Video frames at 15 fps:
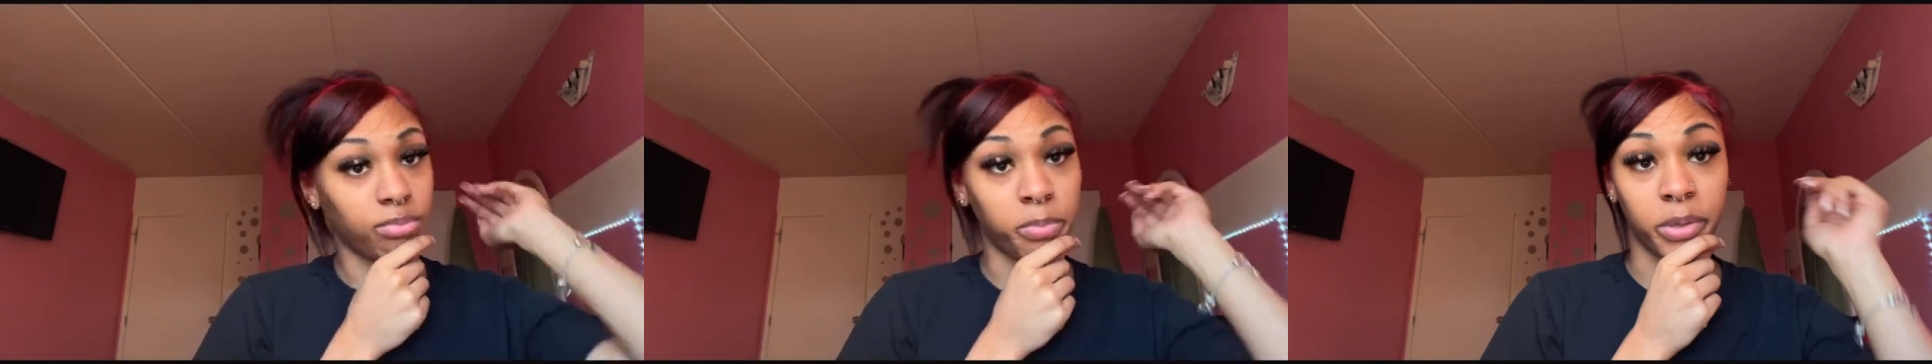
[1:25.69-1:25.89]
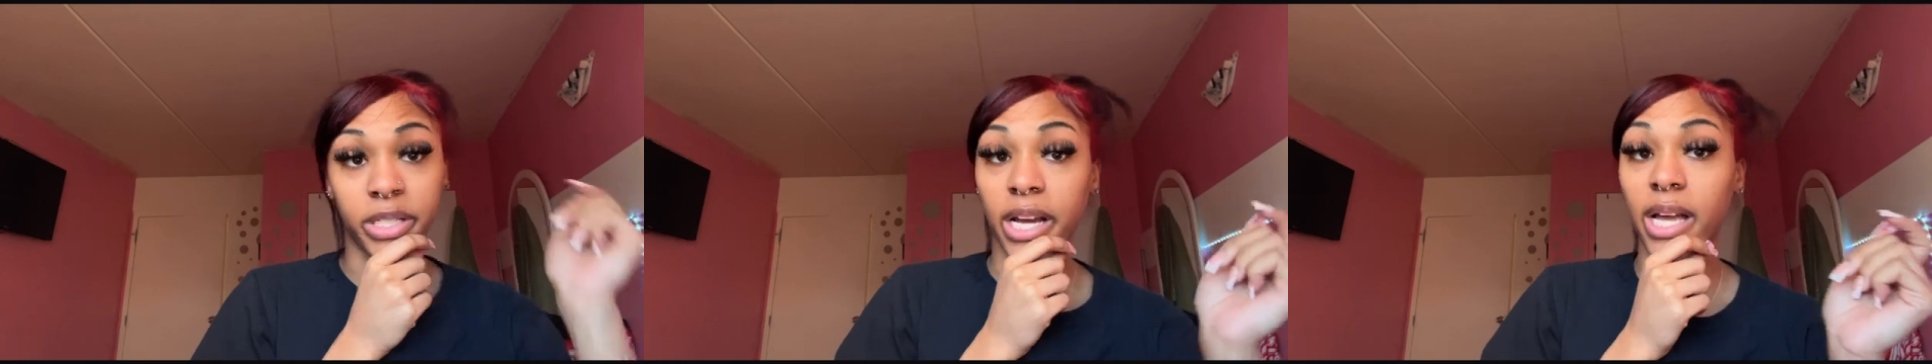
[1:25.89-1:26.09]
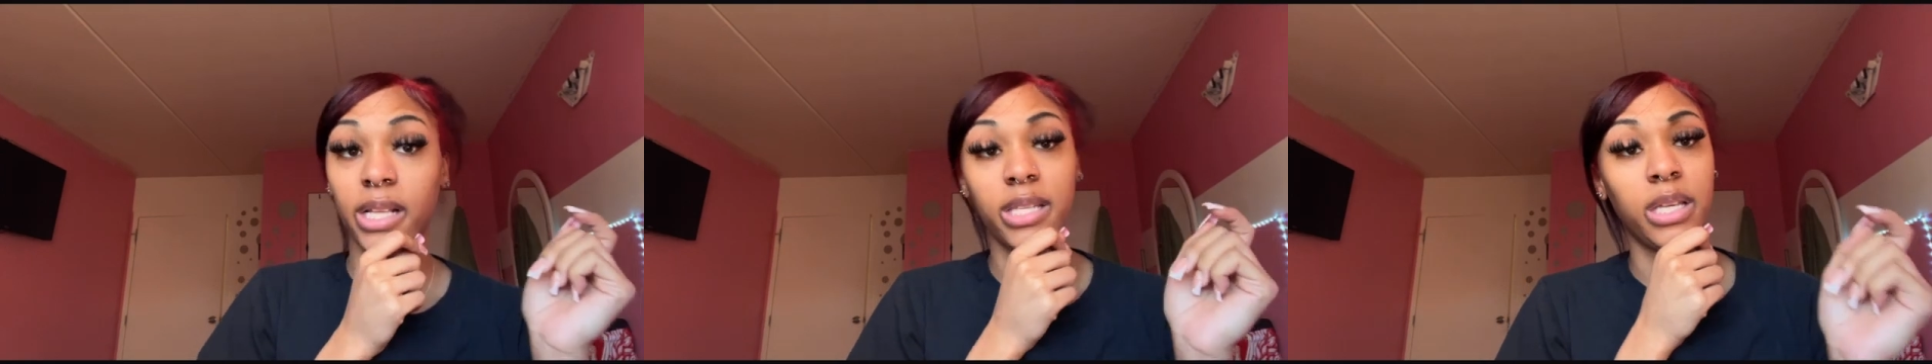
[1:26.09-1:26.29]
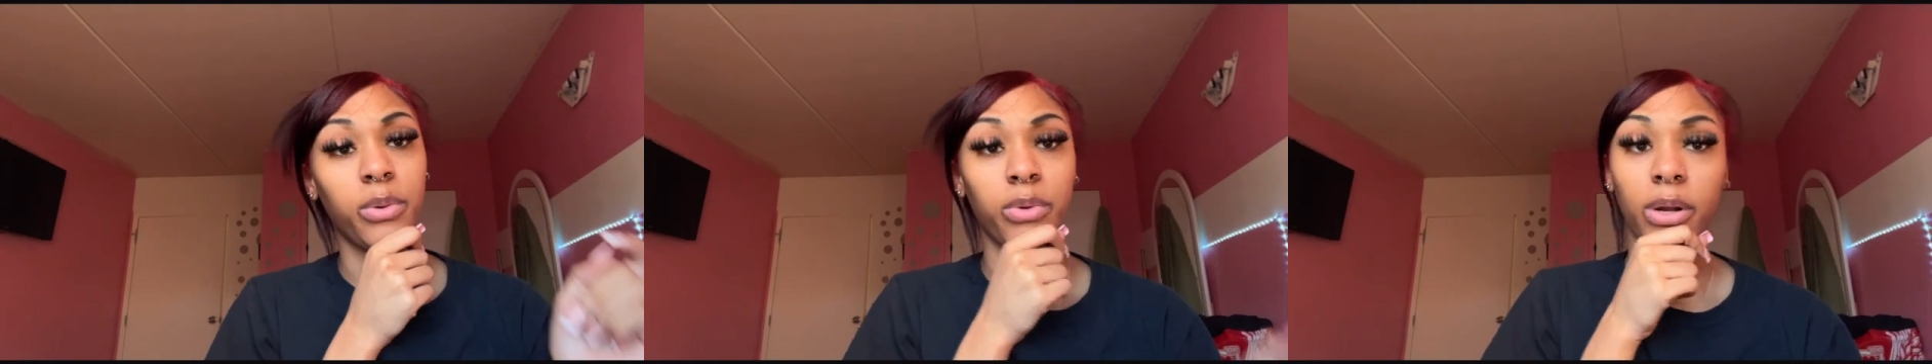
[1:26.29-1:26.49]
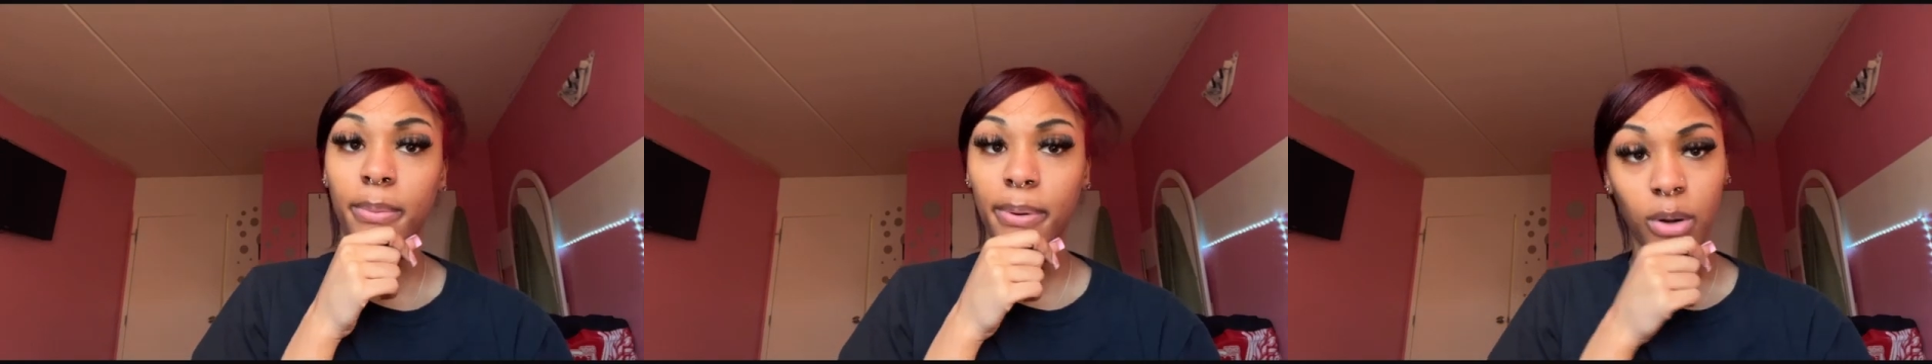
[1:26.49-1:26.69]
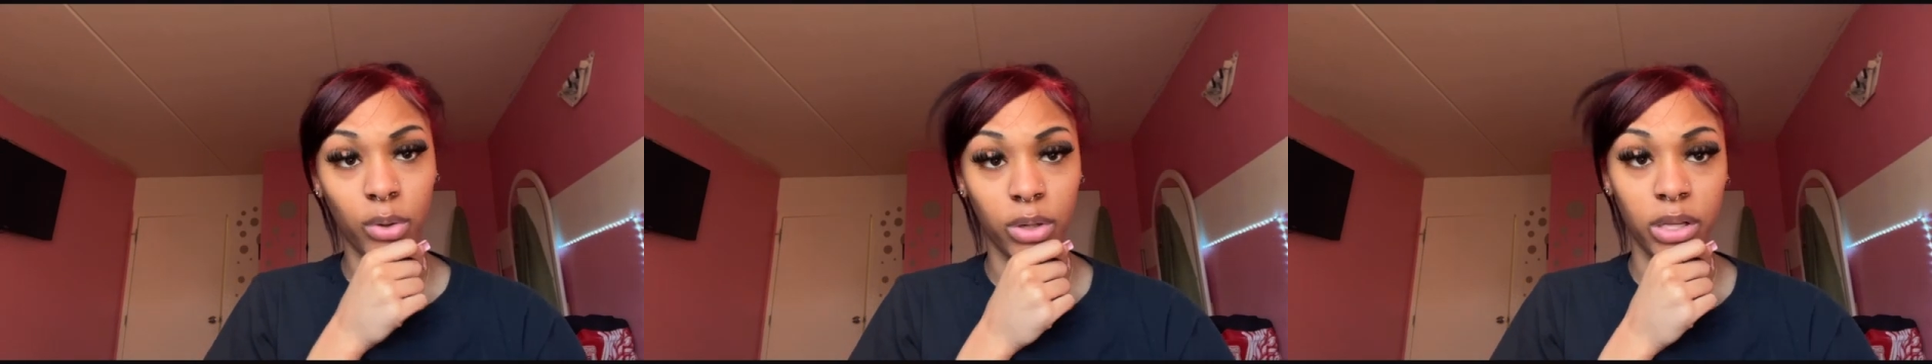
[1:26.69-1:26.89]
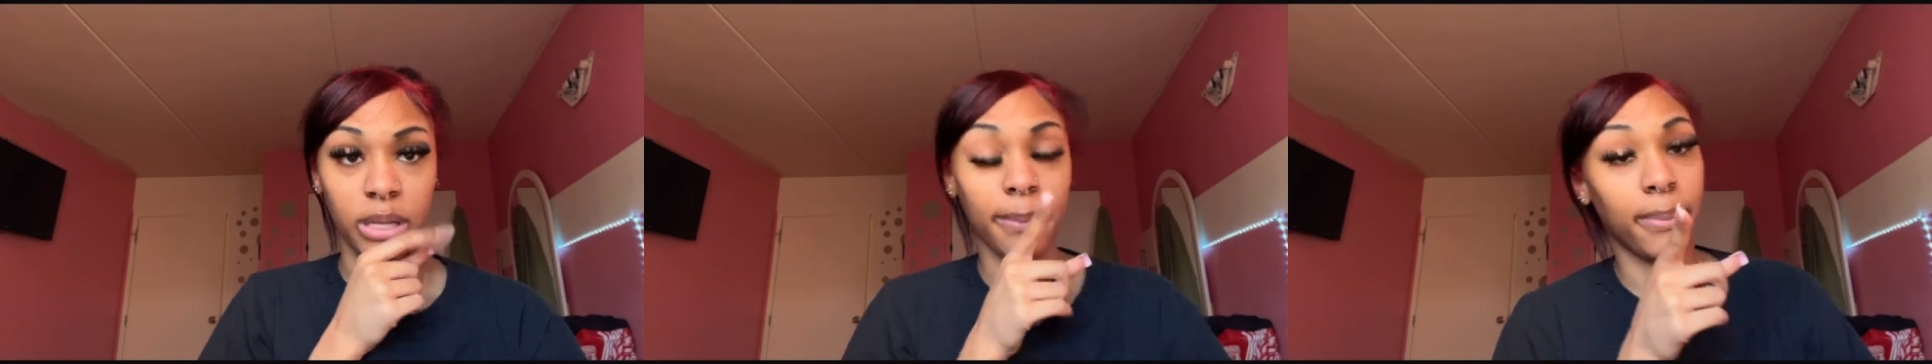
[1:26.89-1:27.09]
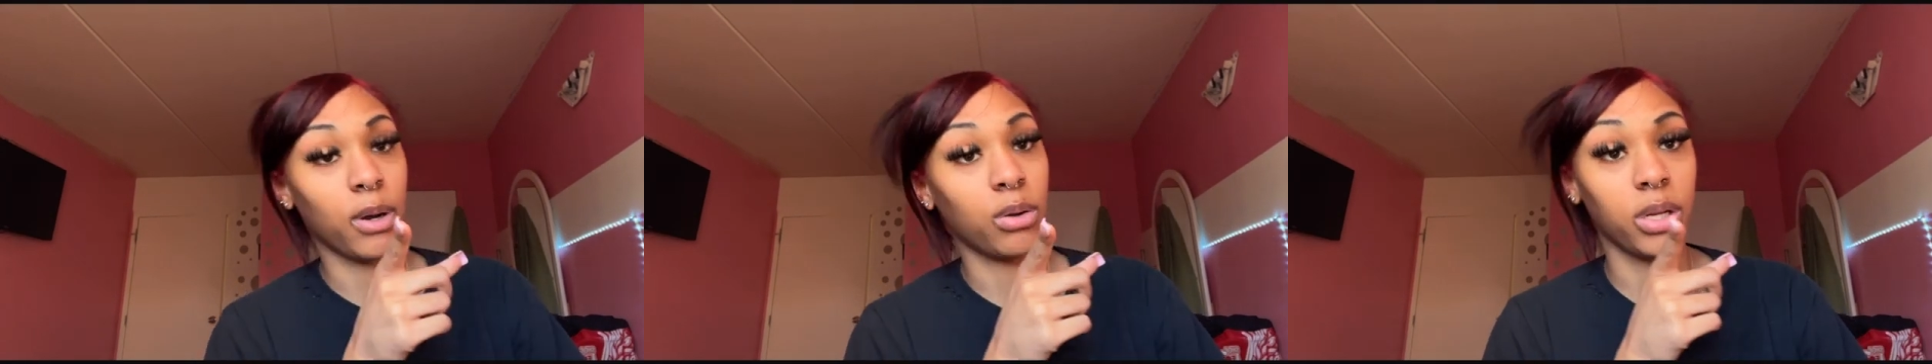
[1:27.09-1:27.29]
But you had to see with the pony
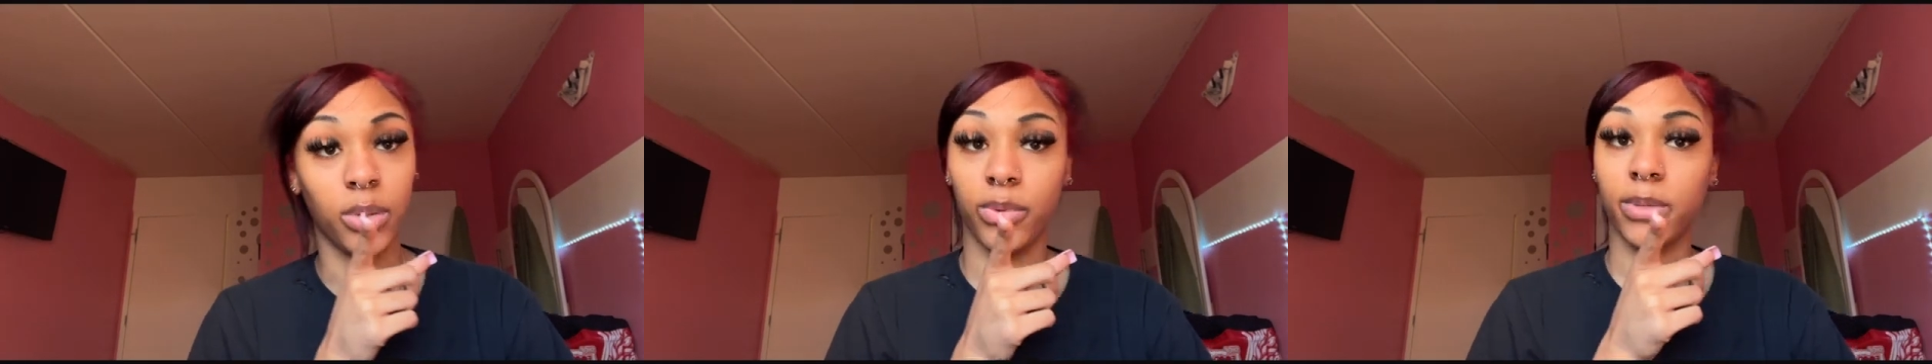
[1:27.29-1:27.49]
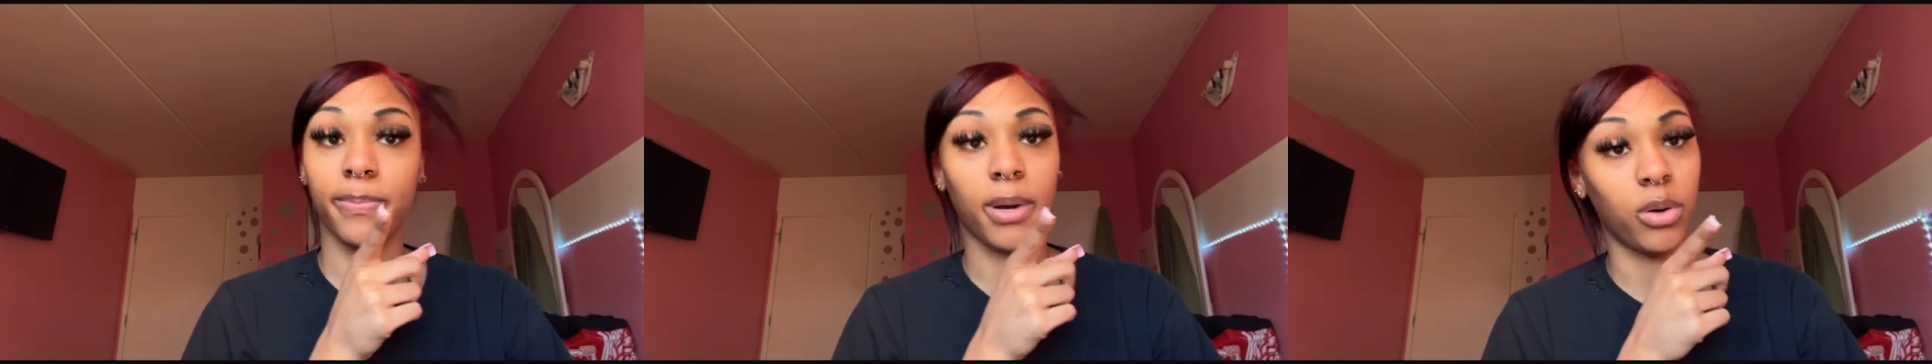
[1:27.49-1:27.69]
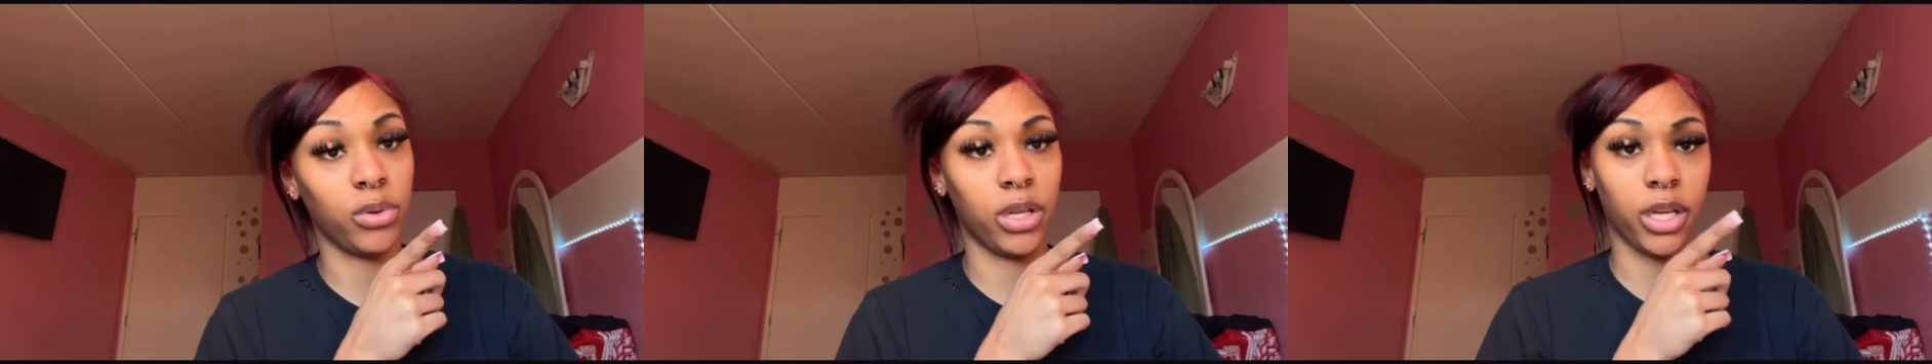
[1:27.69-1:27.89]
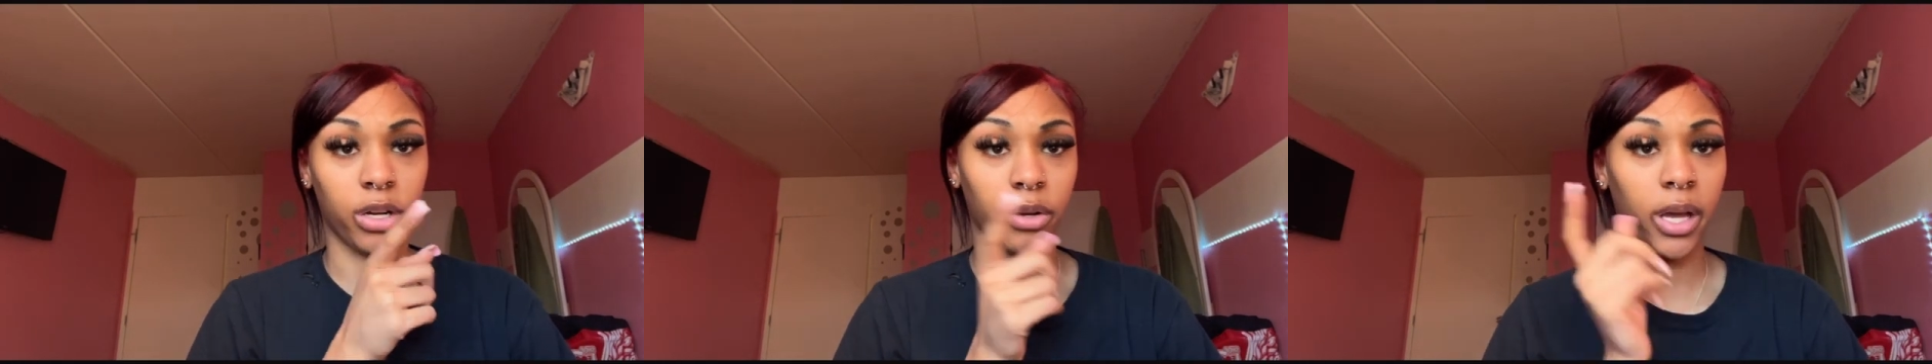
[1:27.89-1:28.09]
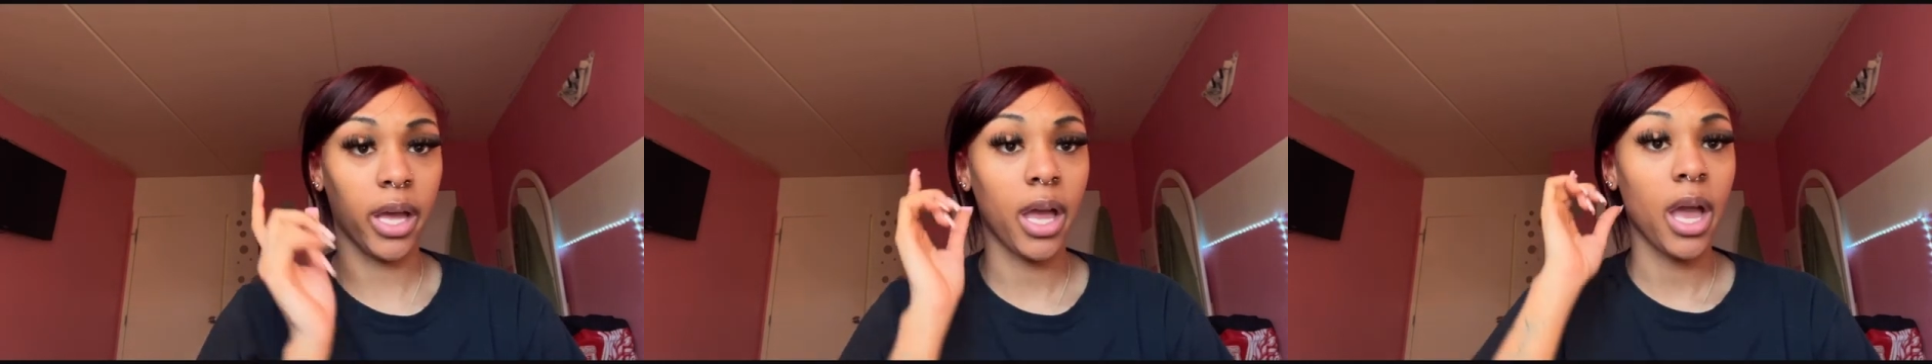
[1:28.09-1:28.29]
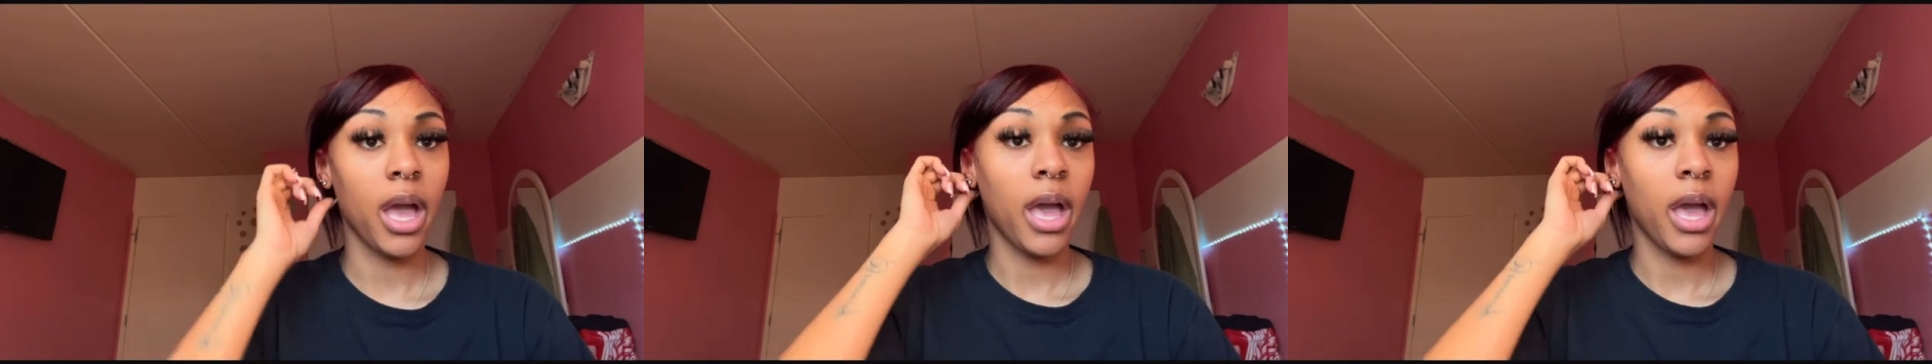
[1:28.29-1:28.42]
was ponying, okay?